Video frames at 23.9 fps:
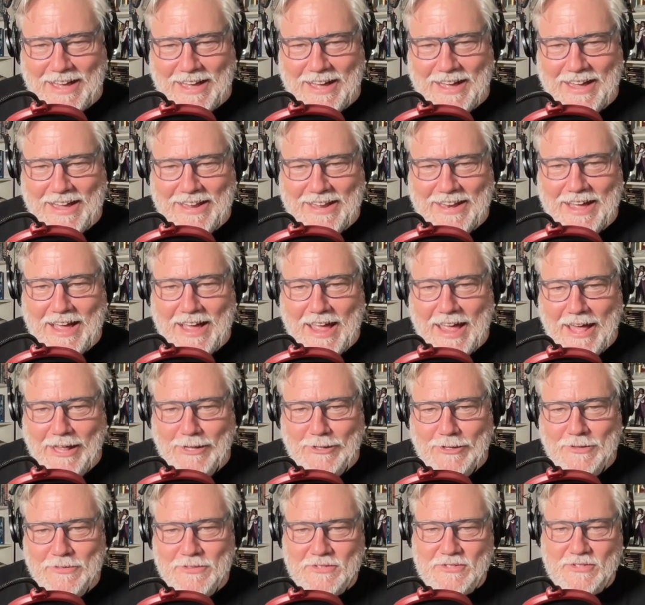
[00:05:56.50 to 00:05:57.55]
In a Hell
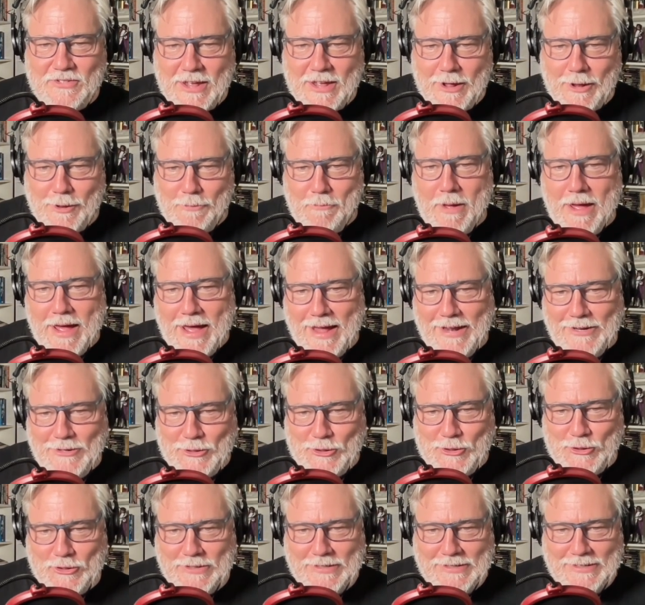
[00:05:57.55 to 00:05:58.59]
in the Cell
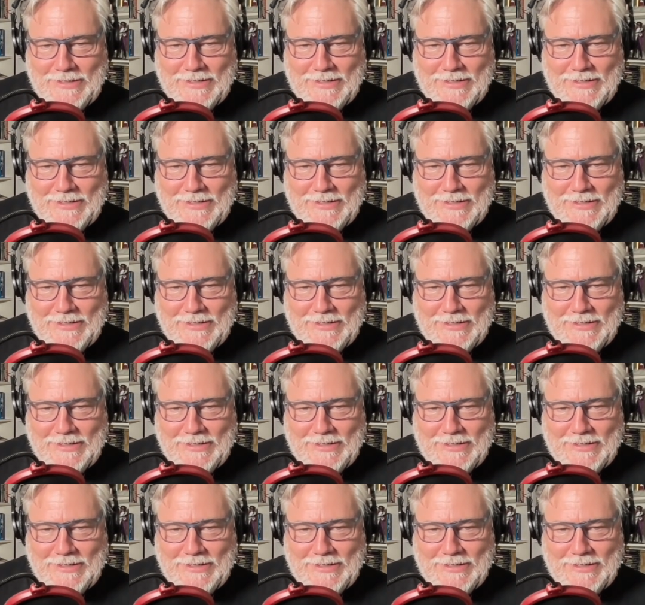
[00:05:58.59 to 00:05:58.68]
match.